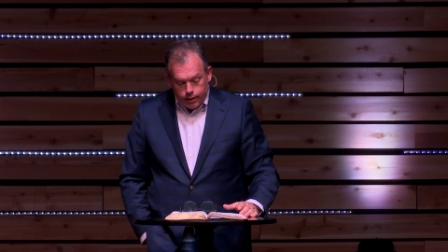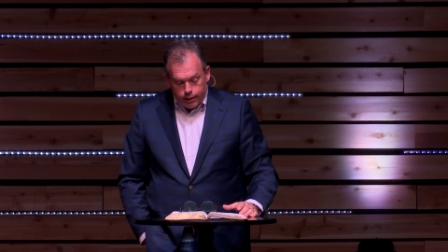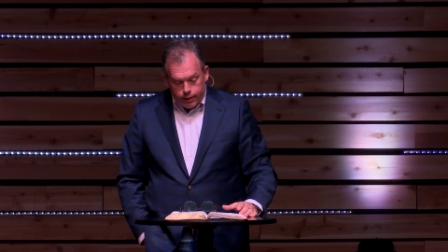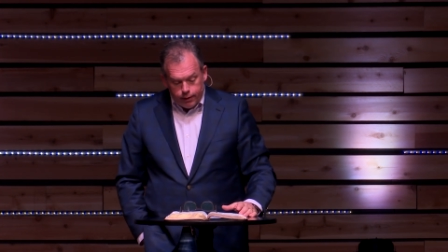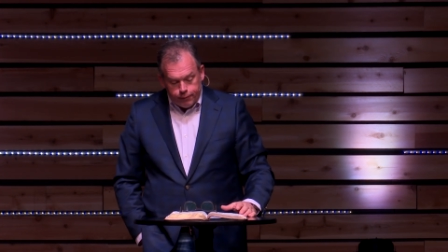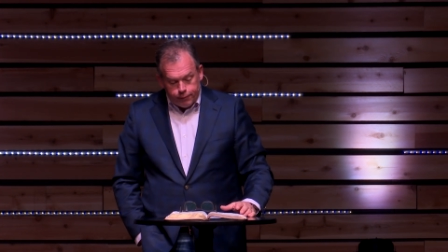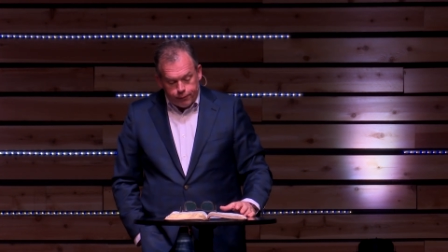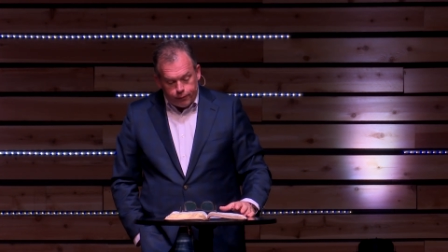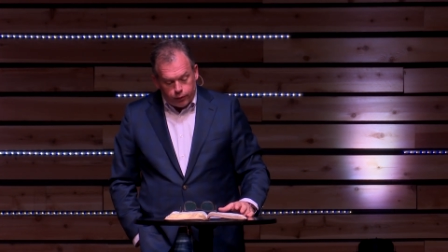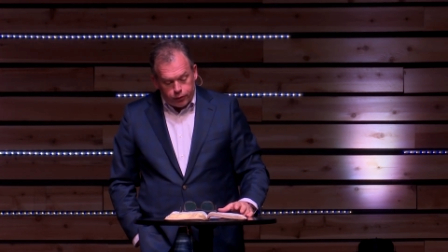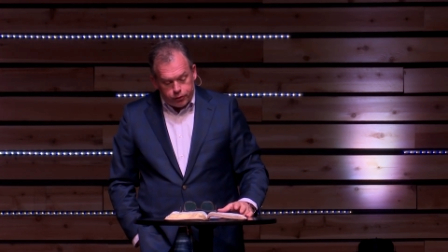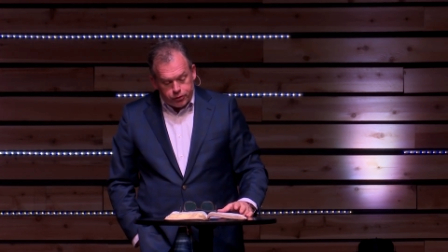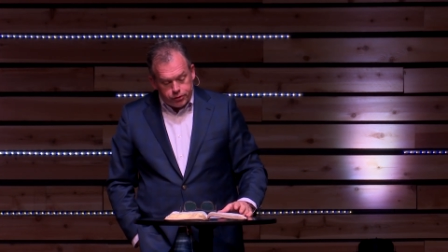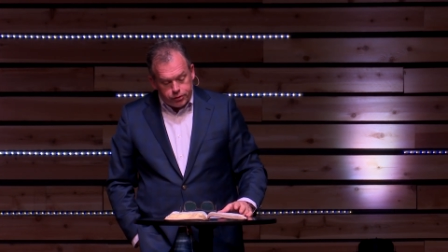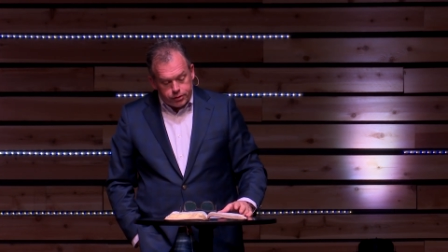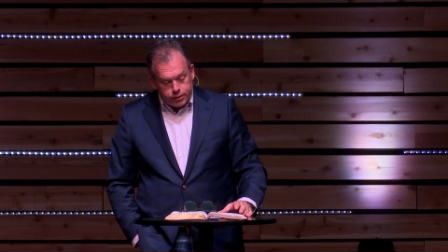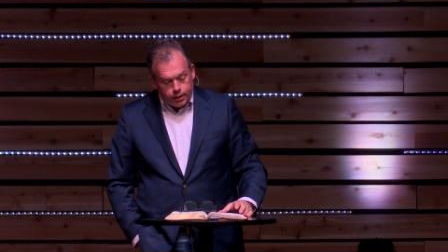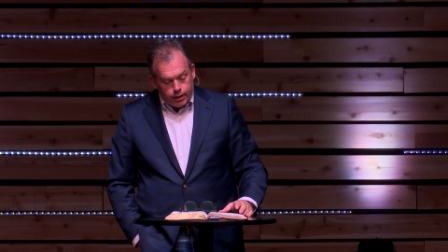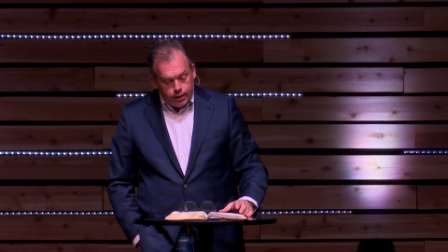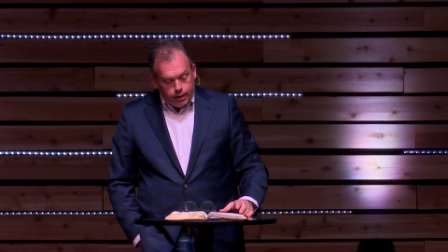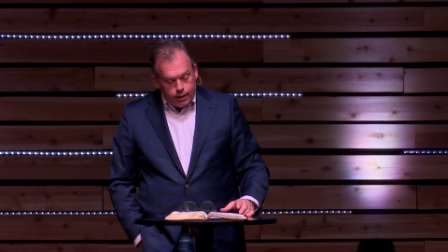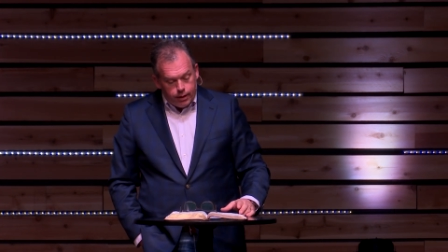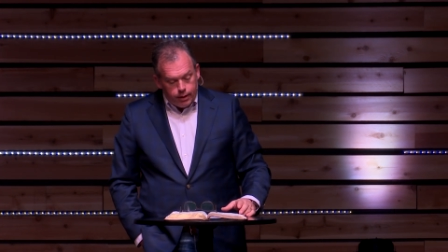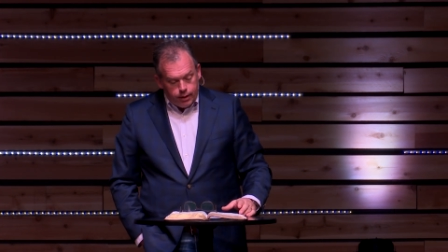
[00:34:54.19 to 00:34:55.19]
in verse
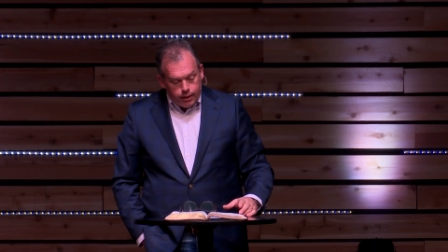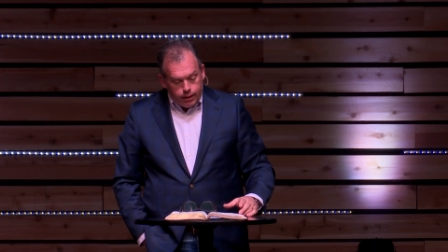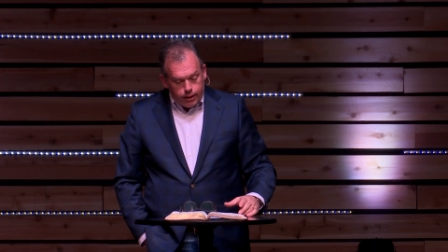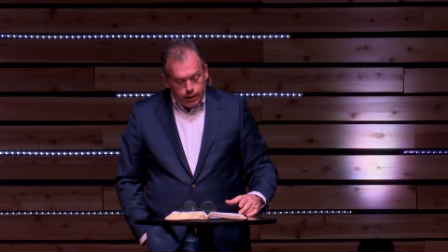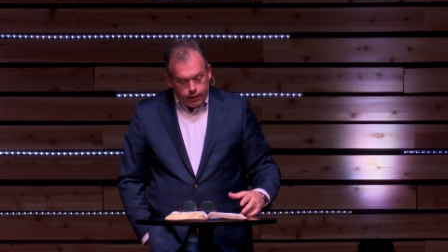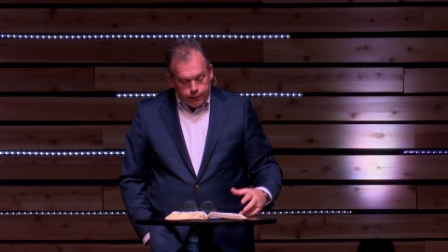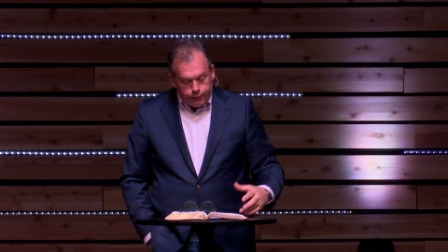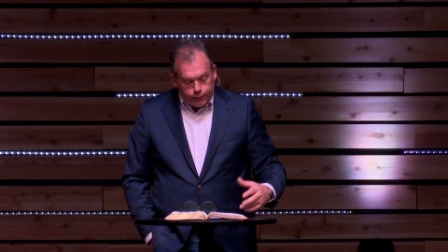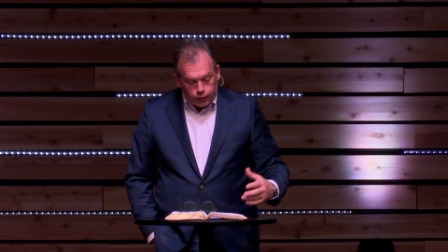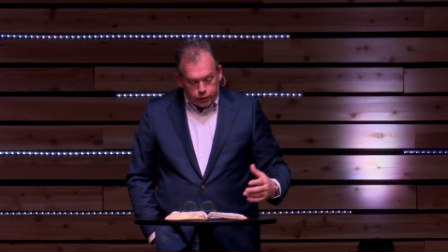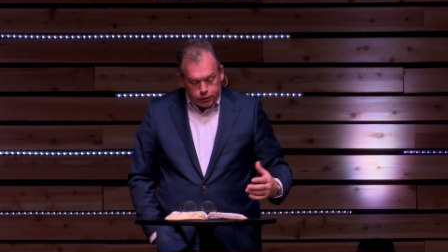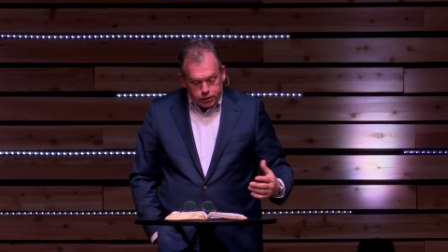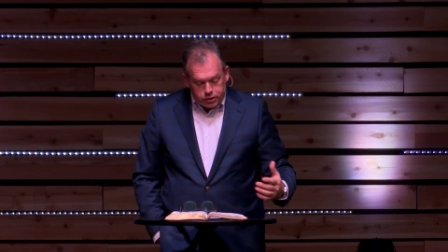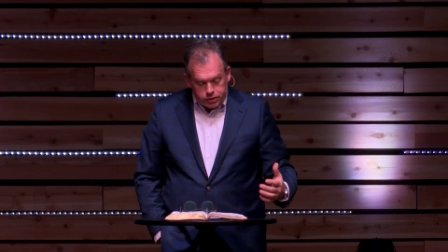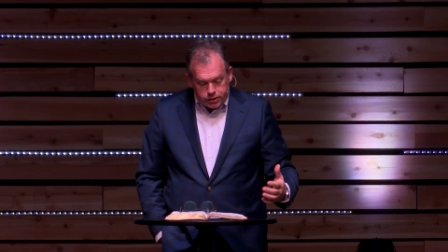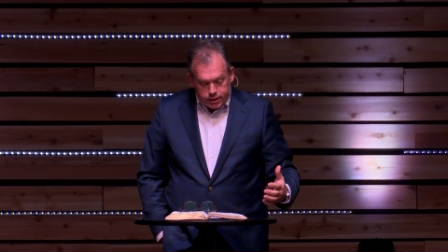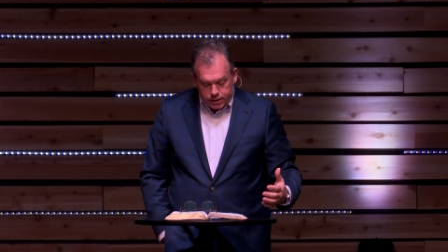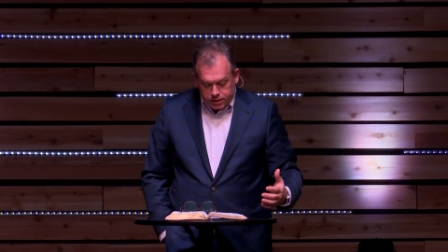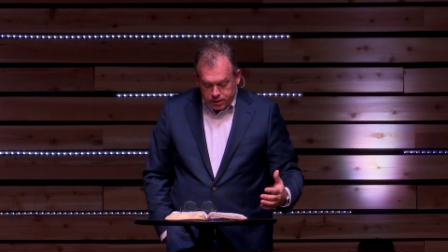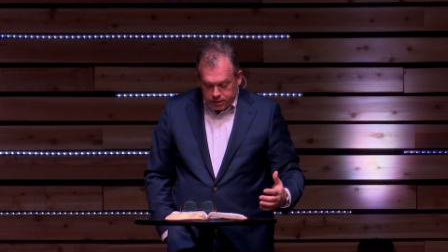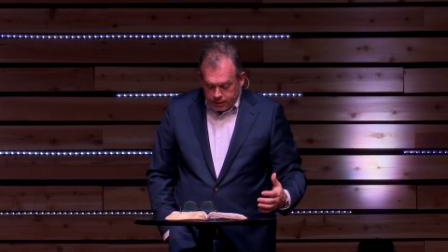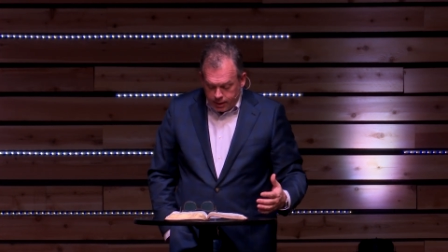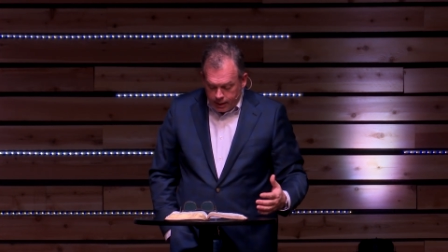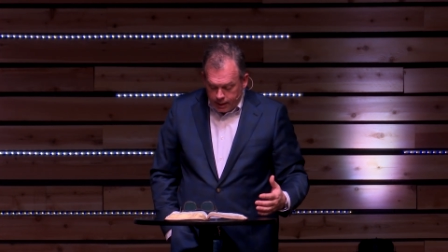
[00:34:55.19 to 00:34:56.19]
in verse
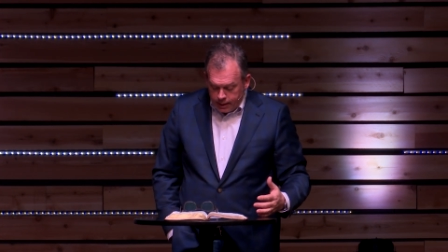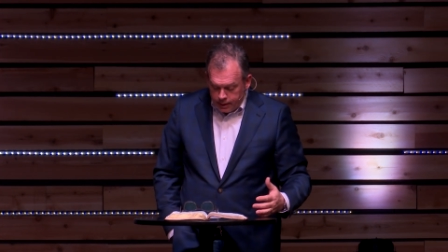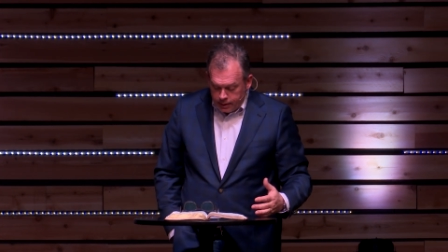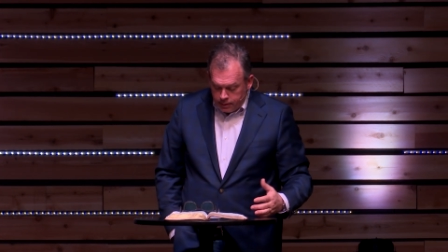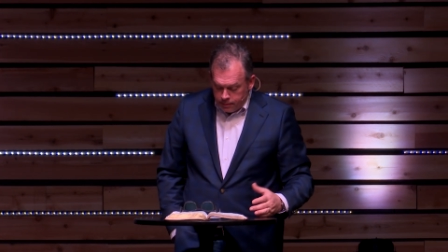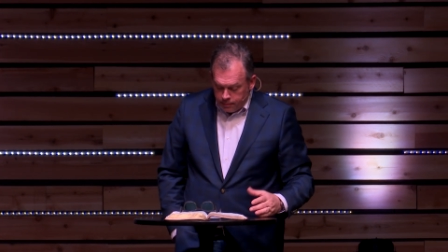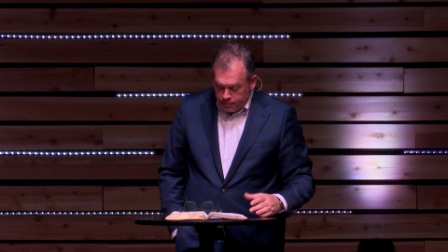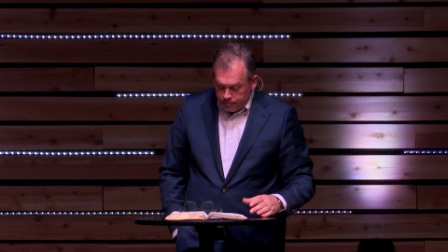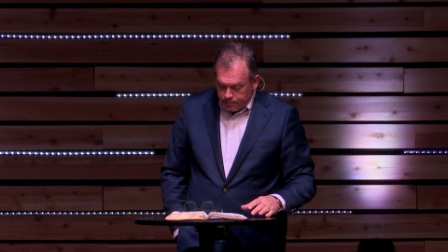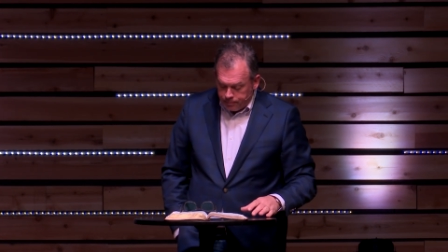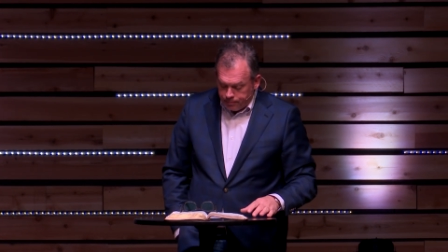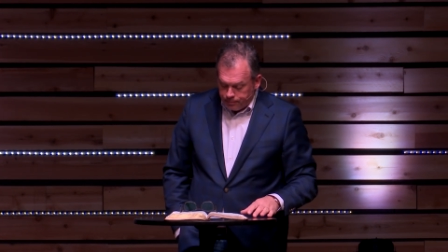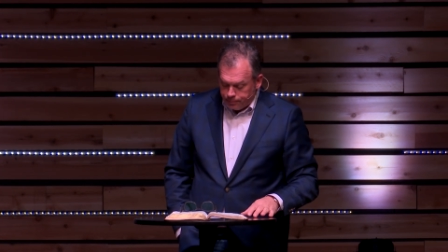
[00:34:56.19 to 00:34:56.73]
16,